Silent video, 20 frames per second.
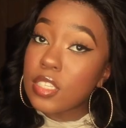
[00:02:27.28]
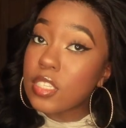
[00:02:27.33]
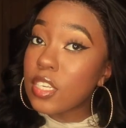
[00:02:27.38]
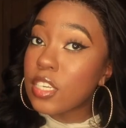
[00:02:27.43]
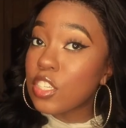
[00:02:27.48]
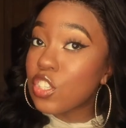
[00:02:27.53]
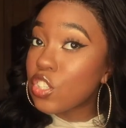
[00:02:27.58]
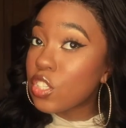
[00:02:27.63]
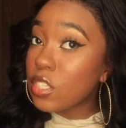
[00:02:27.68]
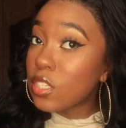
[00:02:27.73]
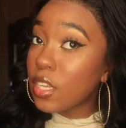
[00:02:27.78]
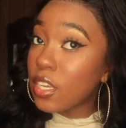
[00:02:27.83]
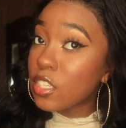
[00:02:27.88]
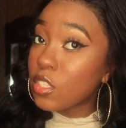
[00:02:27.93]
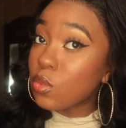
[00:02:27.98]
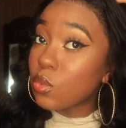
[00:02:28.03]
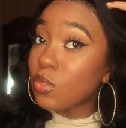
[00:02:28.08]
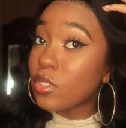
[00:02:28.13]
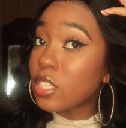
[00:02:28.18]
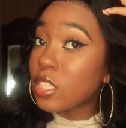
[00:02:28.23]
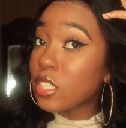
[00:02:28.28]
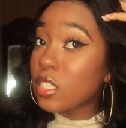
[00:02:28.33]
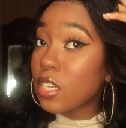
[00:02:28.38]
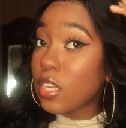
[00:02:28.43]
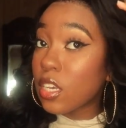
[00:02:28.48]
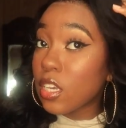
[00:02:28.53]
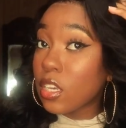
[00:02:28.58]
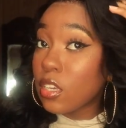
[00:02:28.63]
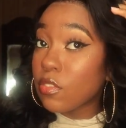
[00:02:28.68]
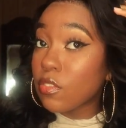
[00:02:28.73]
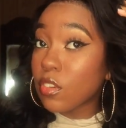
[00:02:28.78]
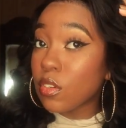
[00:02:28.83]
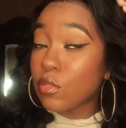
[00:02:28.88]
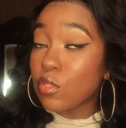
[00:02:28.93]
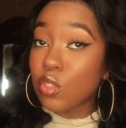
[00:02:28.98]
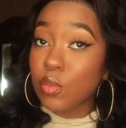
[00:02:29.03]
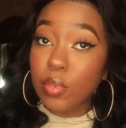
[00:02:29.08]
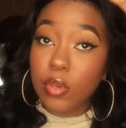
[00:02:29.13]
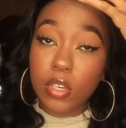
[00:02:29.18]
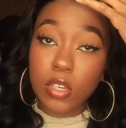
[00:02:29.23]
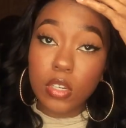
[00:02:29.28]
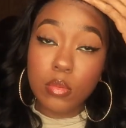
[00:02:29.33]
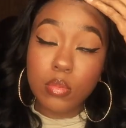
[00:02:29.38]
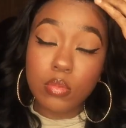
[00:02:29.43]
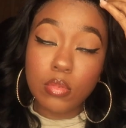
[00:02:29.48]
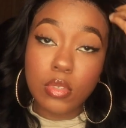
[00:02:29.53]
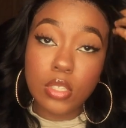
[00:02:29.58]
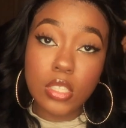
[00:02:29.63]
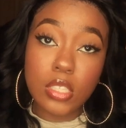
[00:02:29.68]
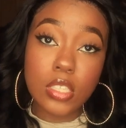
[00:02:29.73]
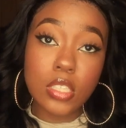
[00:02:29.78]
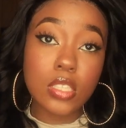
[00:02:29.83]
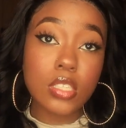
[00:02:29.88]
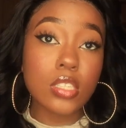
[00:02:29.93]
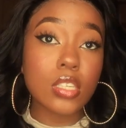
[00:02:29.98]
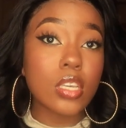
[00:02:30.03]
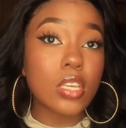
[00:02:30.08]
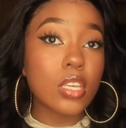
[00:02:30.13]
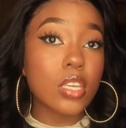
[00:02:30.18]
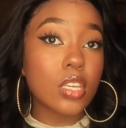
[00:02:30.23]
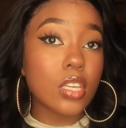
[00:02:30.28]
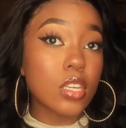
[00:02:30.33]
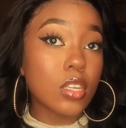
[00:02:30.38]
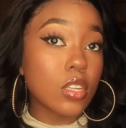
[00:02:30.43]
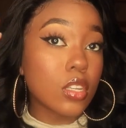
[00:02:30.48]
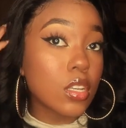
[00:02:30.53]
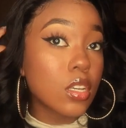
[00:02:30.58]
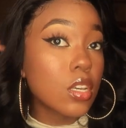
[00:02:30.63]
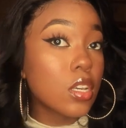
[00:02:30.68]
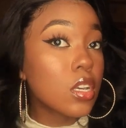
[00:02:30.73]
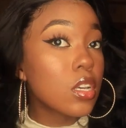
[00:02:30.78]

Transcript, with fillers: this hd lace wig today from superb wigs and